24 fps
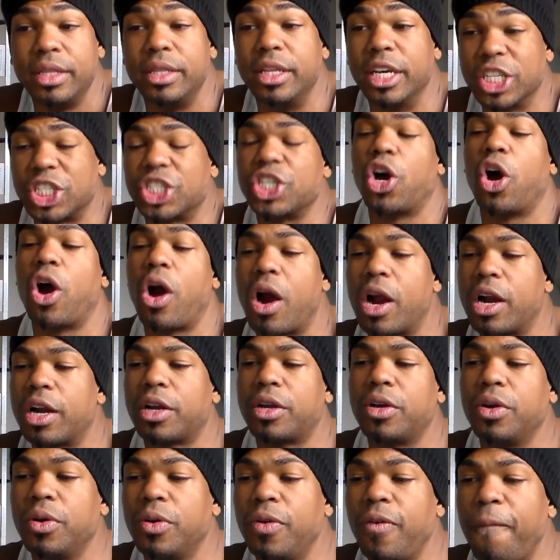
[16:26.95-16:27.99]
This
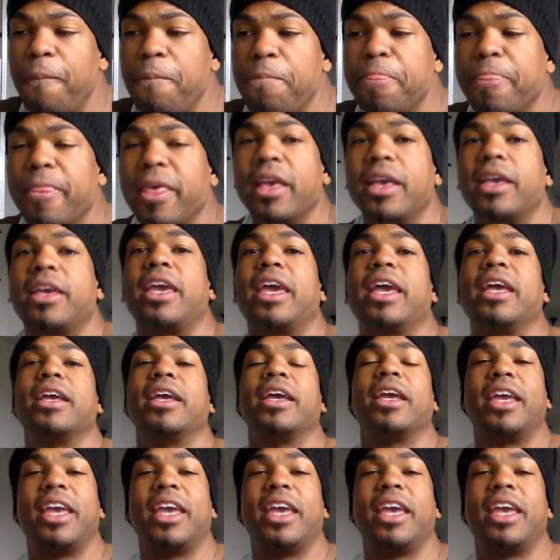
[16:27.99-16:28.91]
article can